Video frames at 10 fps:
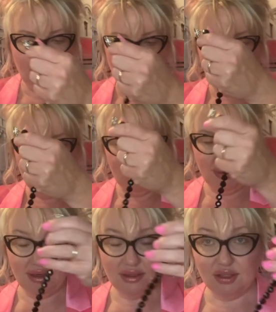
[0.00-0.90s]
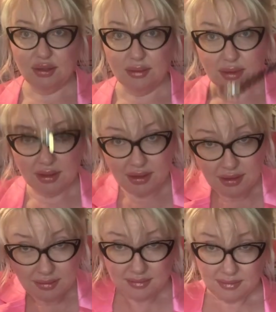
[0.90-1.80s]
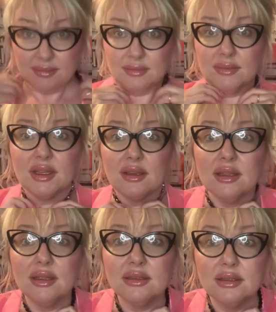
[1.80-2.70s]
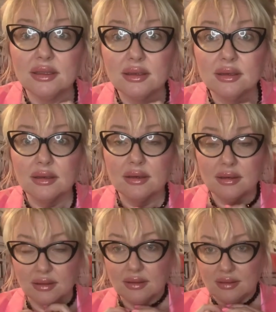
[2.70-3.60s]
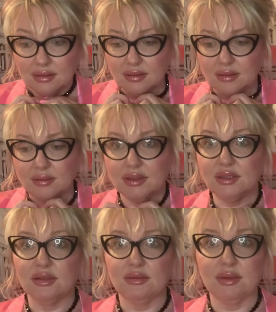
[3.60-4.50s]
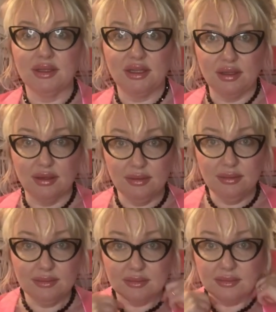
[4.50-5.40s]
and make a choker like this, which is really cute.